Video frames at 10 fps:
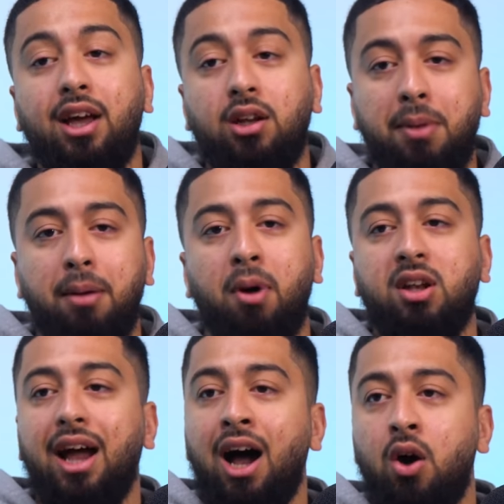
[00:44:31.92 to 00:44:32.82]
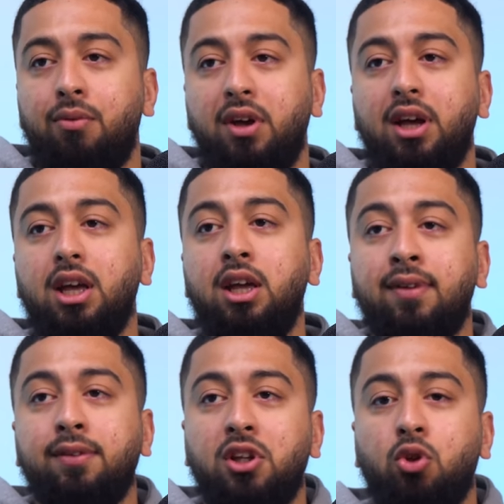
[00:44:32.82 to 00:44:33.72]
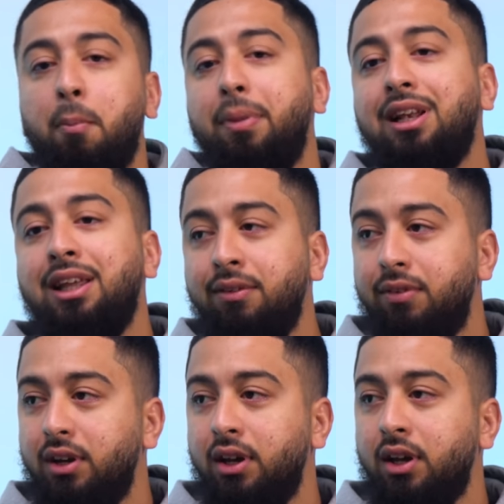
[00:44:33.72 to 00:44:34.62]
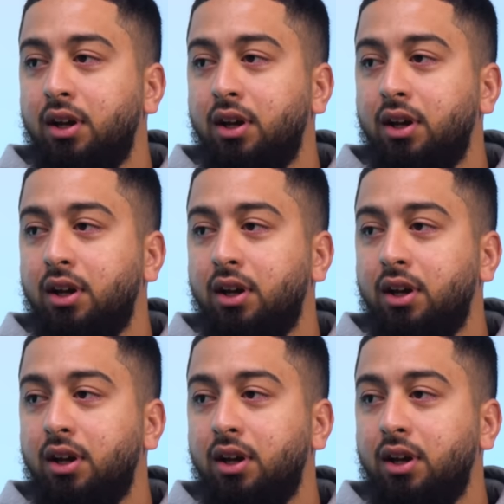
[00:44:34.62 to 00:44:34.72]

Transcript: going to make money out of it. Even if they don't believe in it,